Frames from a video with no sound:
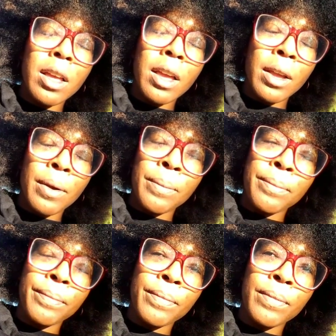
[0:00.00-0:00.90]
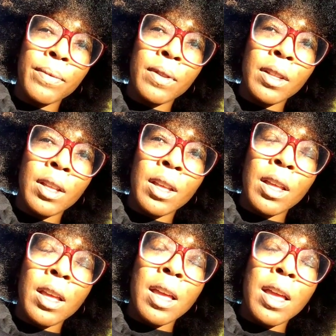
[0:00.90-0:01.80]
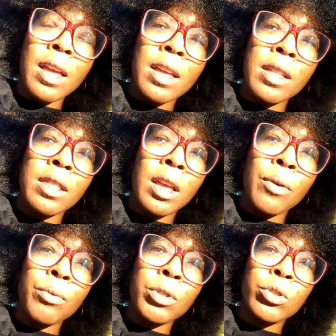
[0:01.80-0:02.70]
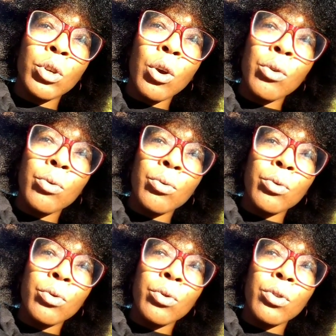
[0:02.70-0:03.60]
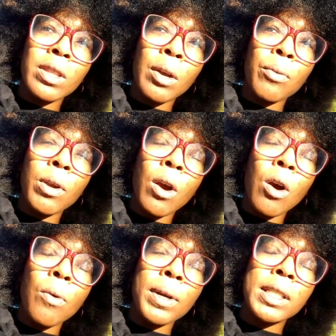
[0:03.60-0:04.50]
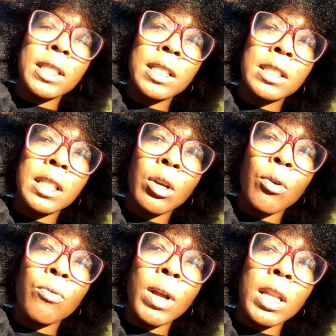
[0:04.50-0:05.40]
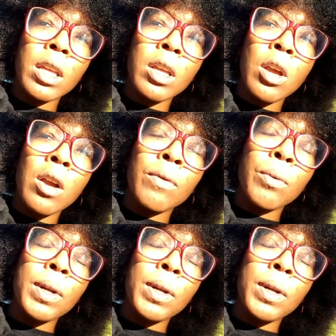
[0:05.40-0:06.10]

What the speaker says: him and that we show that we are always listening or ready for